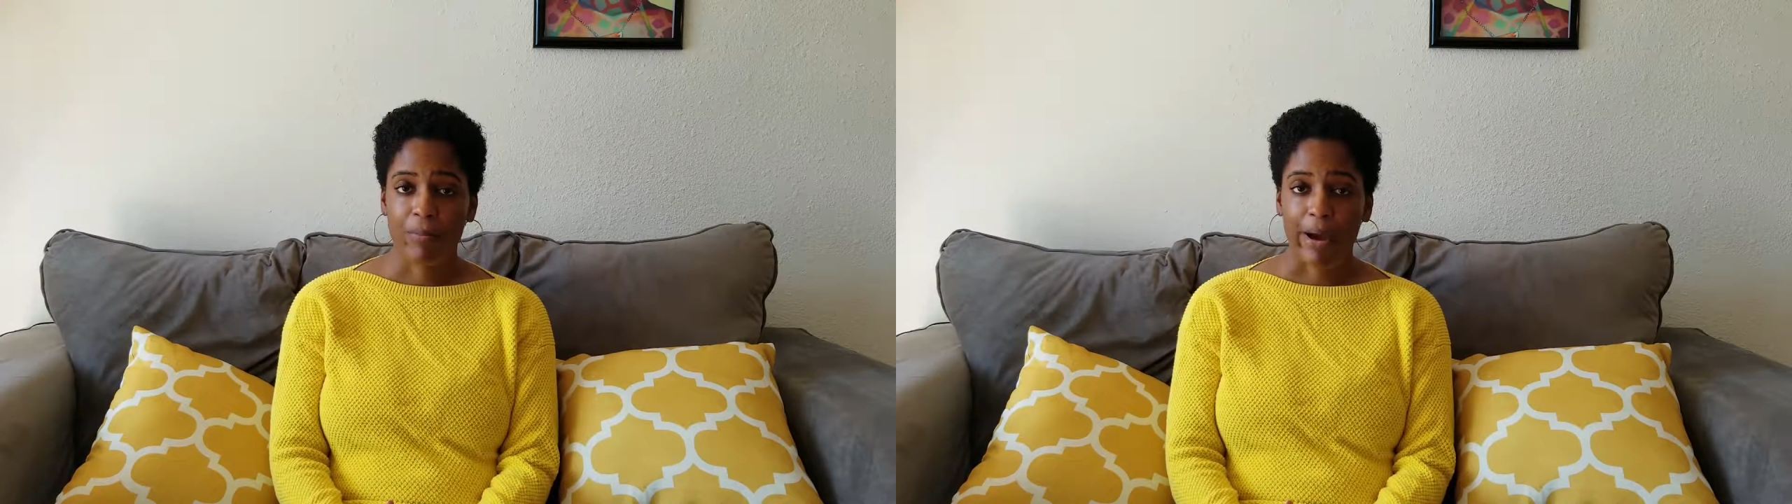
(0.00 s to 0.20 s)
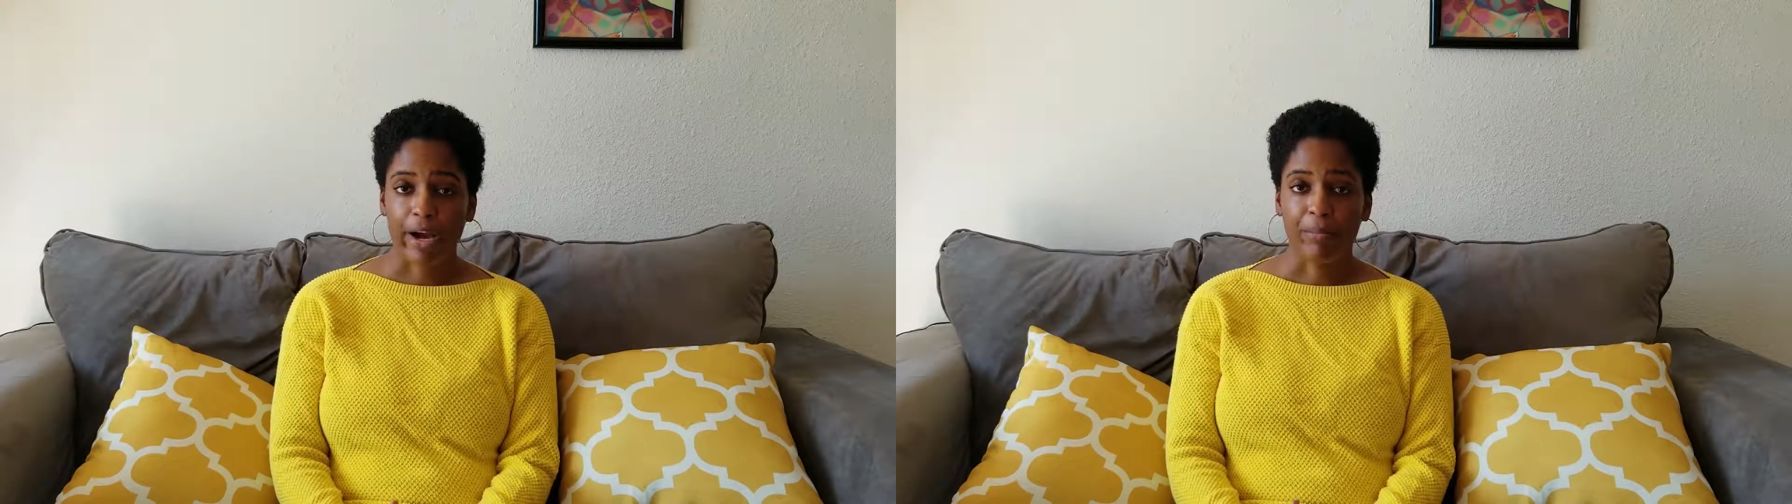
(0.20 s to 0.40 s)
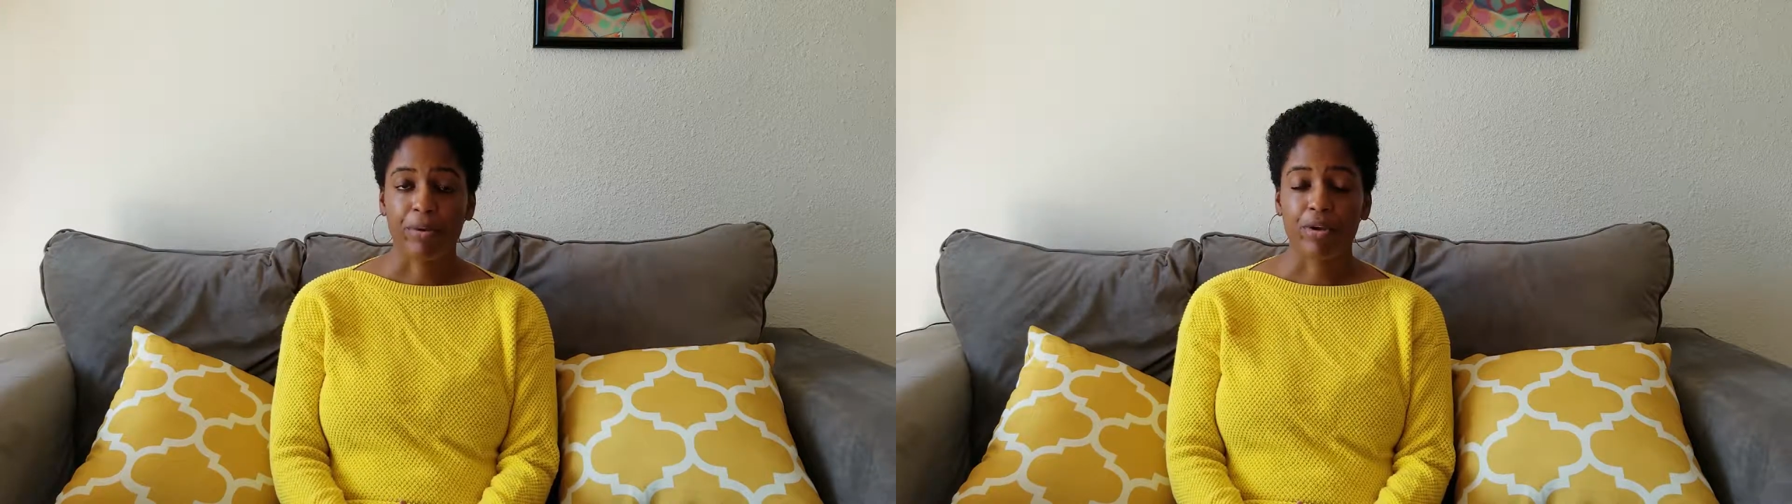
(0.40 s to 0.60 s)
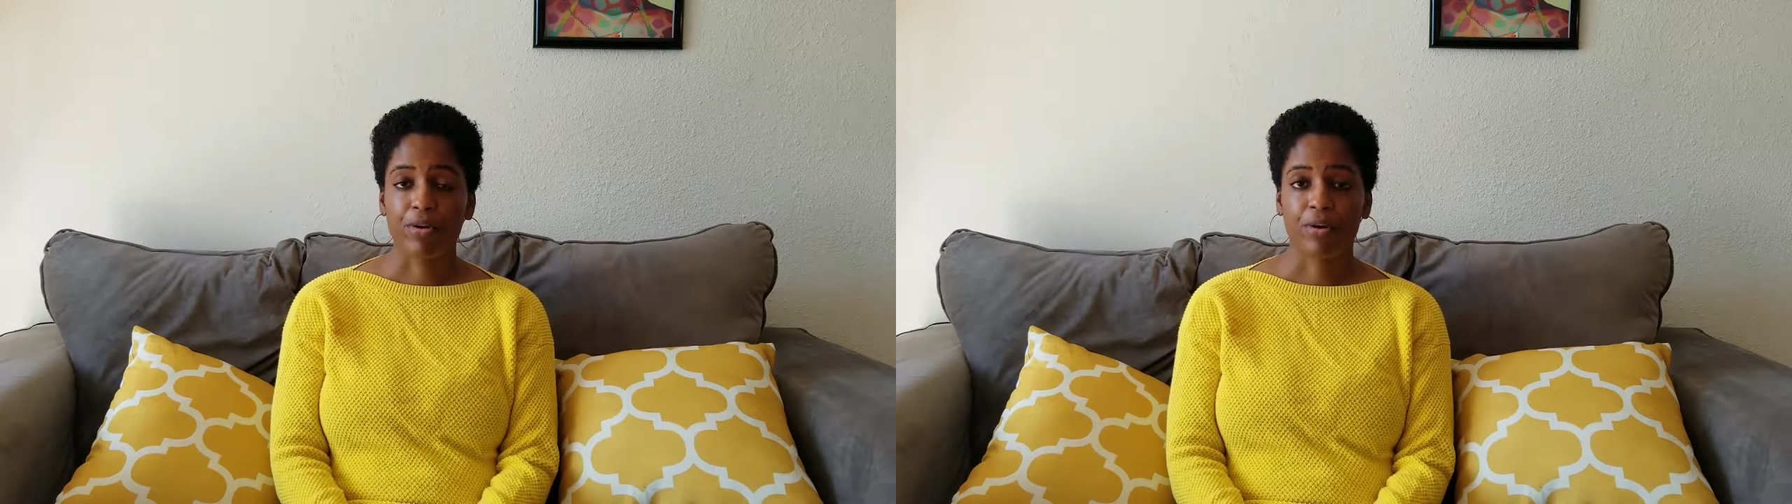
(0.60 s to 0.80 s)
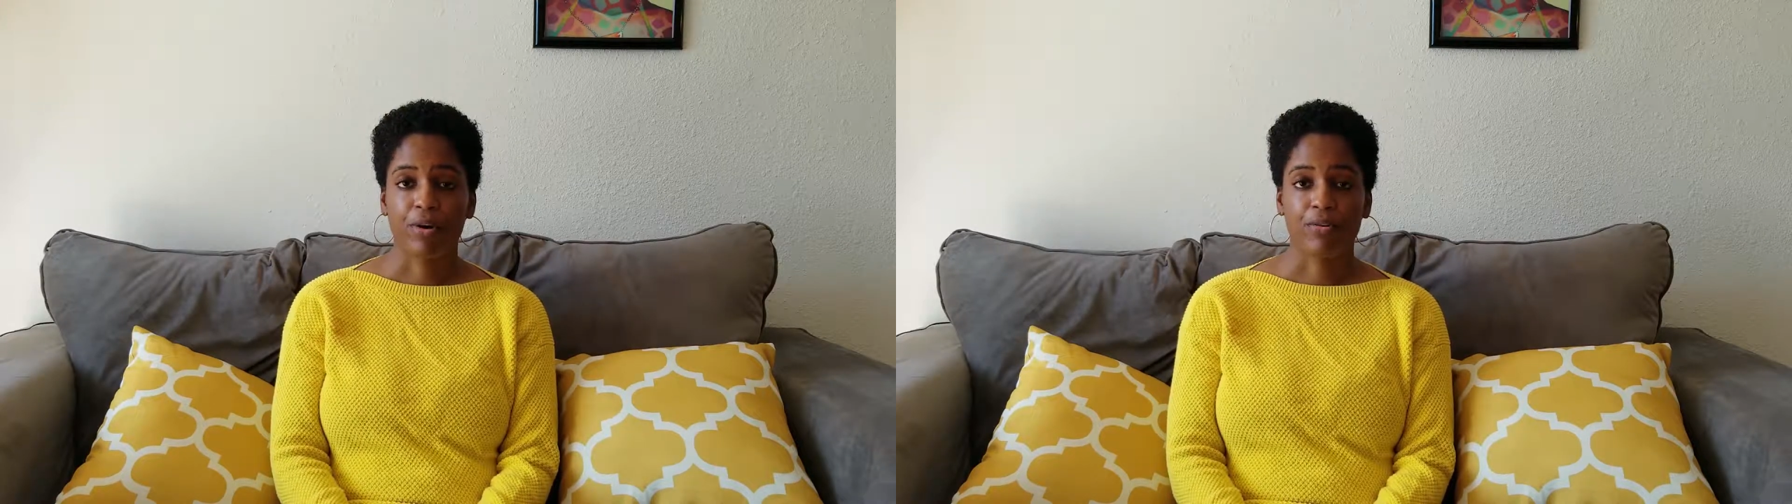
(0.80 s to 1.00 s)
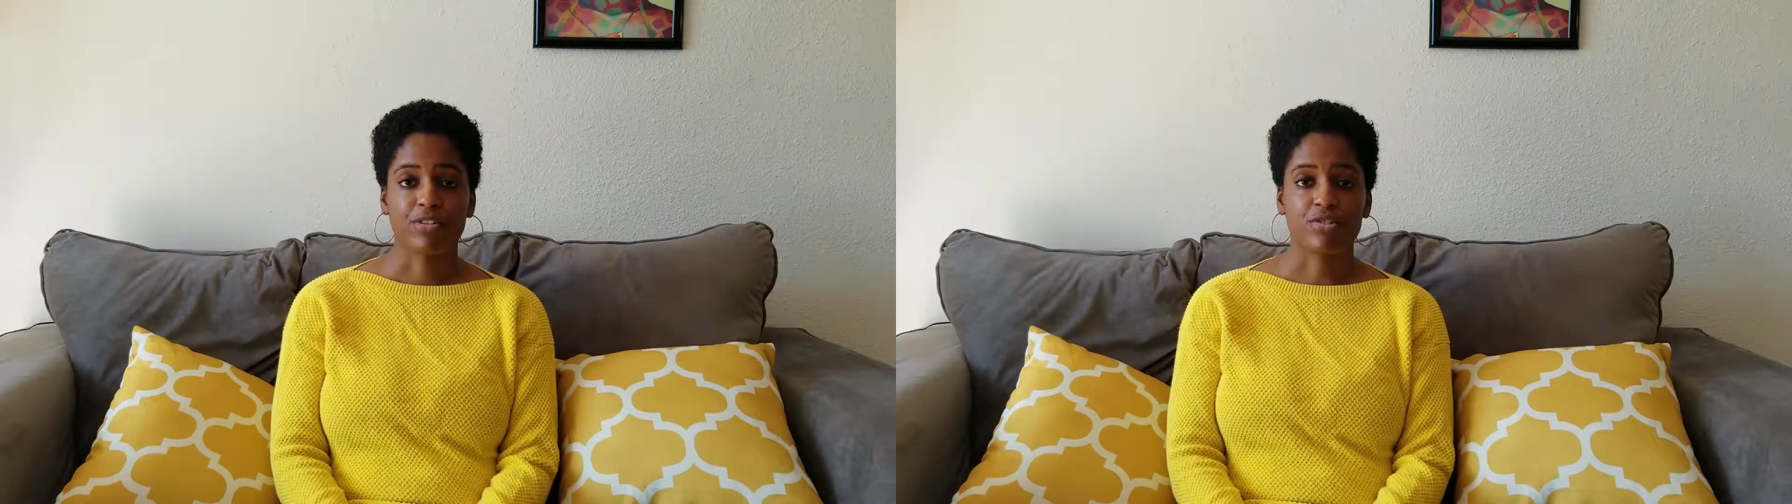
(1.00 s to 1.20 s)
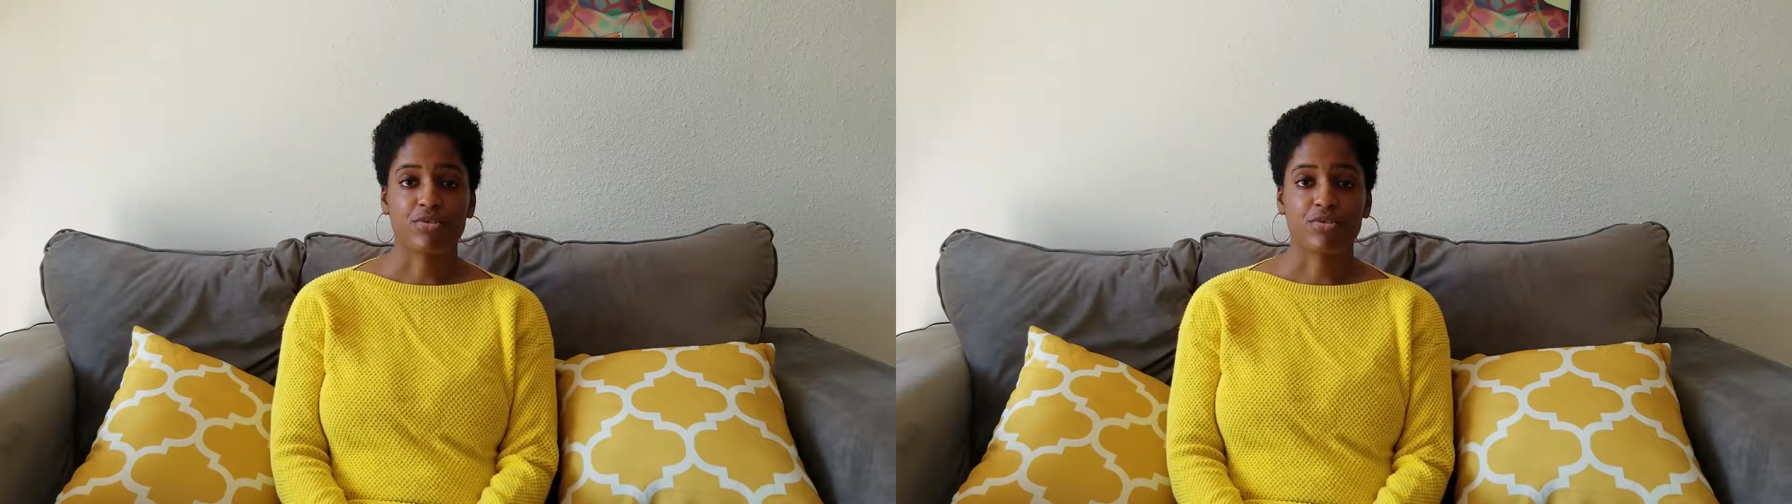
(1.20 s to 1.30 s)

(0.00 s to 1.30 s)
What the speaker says: my computer of just